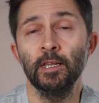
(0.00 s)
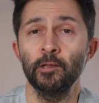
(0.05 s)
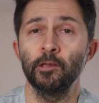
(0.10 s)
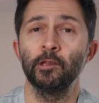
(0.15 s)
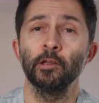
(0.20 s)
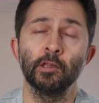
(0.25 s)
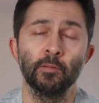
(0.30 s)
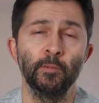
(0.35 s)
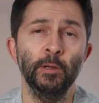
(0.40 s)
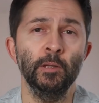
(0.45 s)

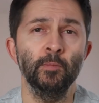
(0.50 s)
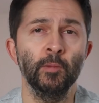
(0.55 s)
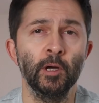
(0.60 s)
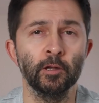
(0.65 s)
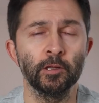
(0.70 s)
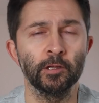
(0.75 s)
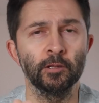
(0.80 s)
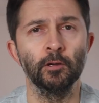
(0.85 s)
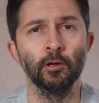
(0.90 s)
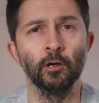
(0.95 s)
classic
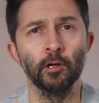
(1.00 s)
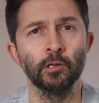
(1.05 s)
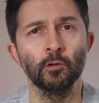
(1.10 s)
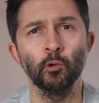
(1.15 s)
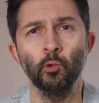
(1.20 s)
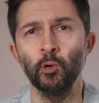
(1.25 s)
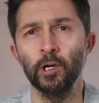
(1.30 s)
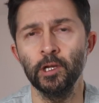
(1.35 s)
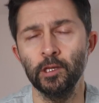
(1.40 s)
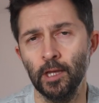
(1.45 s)
Speedmaster has
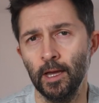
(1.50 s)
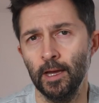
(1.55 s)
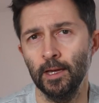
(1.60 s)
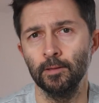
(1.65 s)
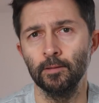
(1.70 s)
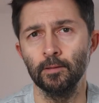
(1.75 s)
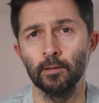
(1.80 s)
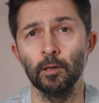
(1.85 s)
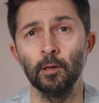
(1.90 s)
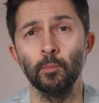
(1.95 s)
always
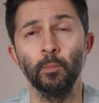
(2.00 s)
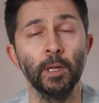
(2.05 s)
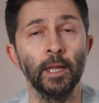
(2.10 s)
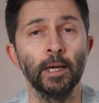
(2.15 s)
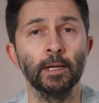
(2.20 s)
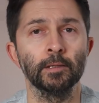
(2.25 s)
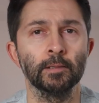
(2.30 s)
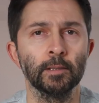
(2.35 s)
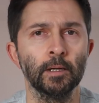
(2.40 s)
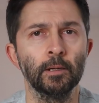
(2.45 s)
had a
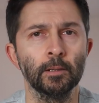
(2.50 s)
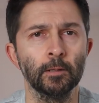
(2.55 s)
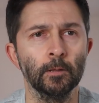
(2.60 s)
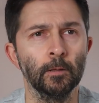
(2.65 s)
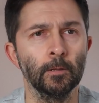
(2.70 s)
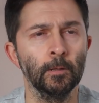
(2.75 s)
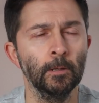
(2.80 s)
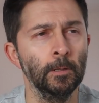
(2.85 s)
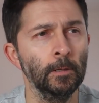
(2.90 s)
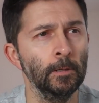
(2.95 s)
black
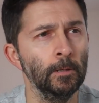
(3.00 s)
dial.